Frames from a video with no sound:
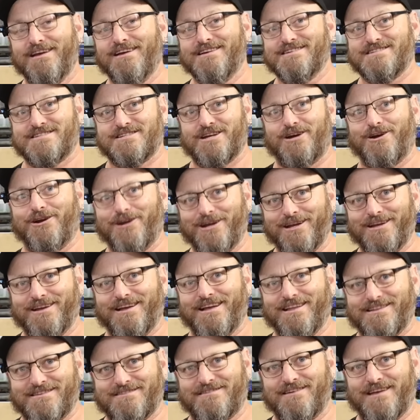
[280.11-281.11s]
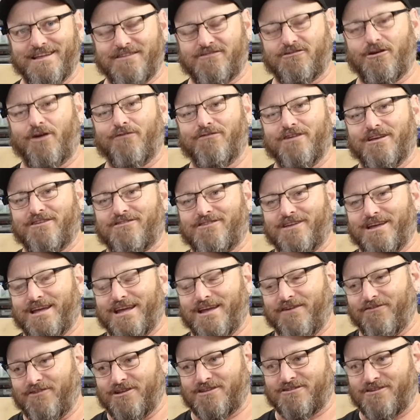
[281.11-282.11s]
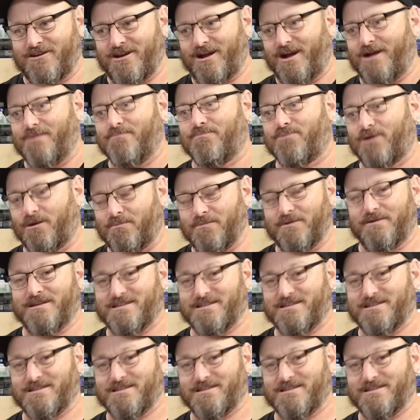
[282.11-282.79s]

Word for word: So it's it's obviously if it's a known problem,